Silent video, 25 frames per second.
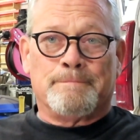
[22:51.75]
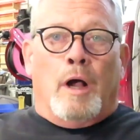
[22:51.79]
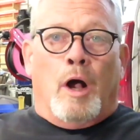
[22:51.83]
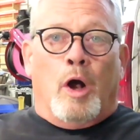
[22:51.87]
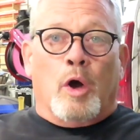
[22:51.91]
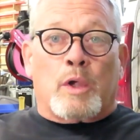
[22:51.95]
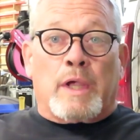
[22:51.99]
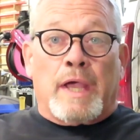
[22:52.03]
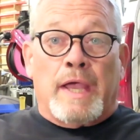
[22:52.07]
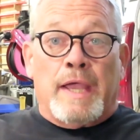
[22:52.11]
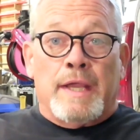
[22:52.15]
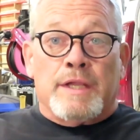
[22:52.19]

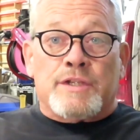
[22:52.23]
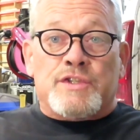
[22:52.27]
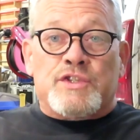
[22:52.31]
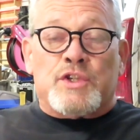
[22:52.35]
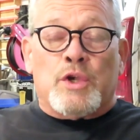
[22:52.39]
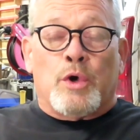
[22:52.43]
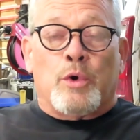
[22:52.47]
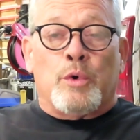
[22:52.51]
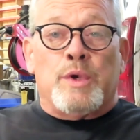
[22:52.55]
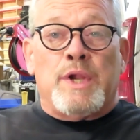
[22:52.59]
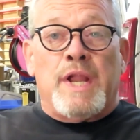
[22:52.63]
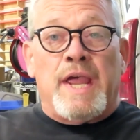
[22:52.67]
Okay,
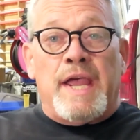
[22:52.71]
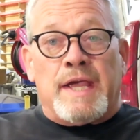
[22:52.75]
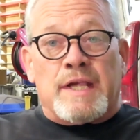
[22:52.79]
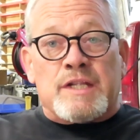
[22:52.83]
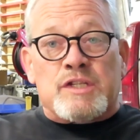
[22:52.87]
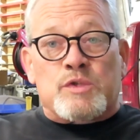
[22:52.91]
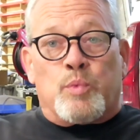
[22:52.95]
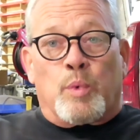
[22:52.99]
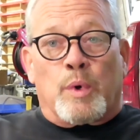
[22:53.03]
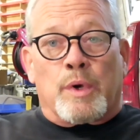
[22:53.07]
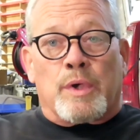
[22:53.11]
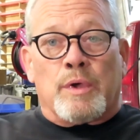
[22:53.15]
so
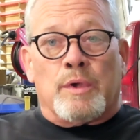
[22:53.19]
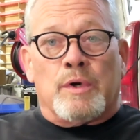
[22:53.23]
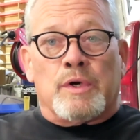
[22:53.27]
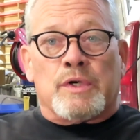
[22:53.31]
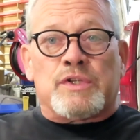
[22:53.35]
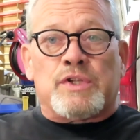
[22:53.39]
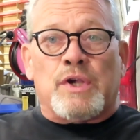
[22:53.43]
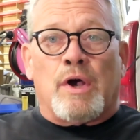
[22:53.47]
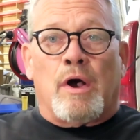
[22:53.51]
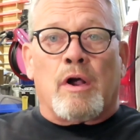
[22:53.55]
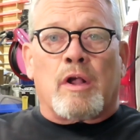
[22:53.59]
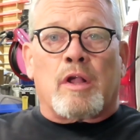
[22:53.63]
next we're going to
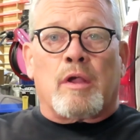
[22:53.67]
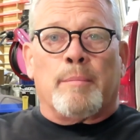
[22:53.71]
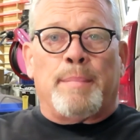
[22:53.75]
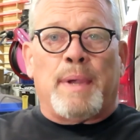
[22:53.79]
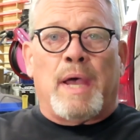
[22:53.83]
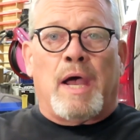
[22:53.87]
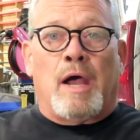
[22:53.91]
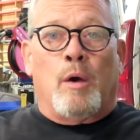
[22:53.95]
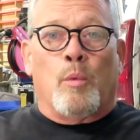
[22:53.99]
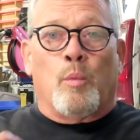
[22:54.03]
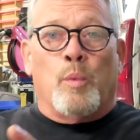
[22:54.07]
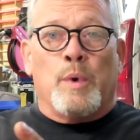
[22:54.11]
talk
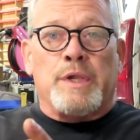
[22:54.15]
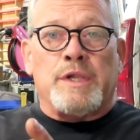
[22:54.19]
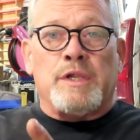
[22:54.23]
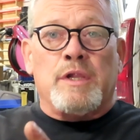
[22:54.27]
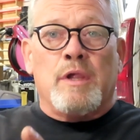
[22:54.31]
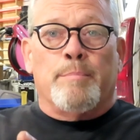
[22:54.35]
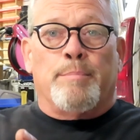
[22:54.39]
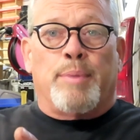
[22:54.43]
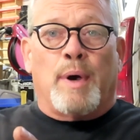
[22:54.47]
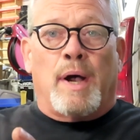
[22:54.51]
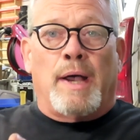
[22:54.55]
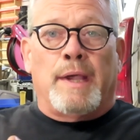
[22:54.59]
about when
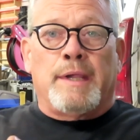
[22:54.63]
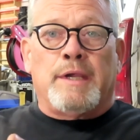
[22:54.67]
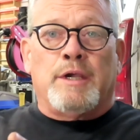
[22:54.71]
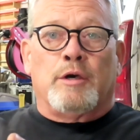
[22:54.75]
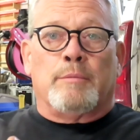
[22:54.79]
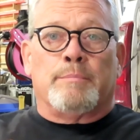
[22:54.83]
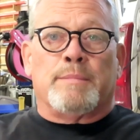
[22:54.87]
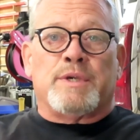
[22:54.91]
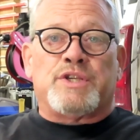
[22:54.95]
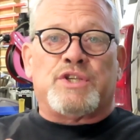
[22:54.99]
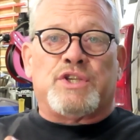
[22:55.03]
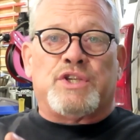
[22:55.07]
you buy
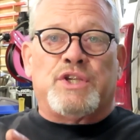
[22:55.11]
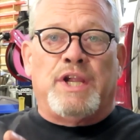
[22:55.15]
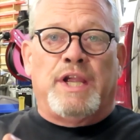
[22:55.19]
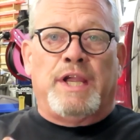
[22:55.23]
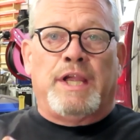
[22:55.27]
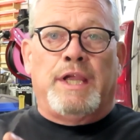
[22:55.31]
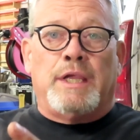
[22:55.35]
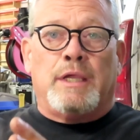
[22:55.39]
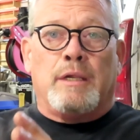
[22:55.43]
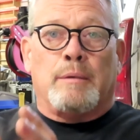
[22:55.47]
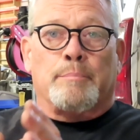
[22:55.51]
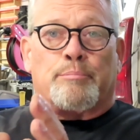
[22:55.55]
your
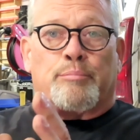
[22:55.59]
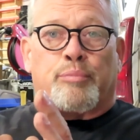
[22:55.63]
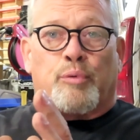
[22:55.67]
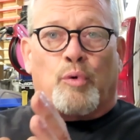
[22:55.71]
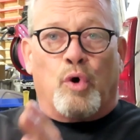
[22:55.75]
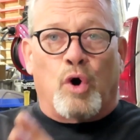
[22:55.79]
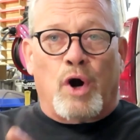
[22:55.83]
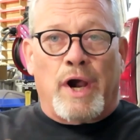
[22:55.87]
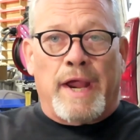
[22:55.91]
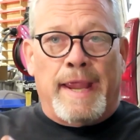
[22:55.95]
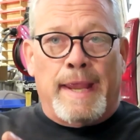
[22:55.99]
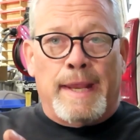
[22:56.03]
machine
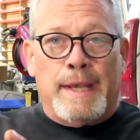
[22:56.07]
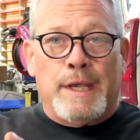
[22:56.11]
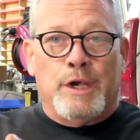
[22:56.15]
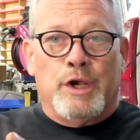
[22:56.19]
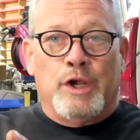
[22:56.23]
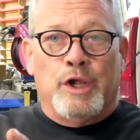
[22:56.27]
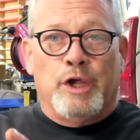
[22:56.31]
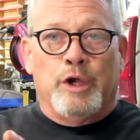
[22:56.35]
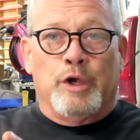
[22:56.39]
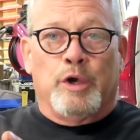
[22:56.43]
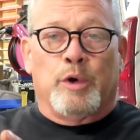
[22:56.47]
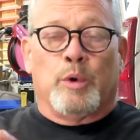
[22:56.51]
brand
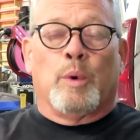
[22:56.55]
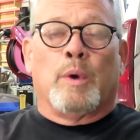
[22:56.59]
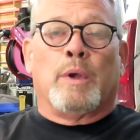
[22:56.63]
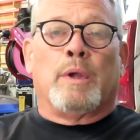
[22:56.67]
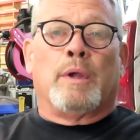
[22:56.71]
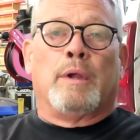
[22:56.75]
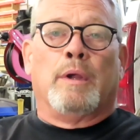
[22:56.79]
new.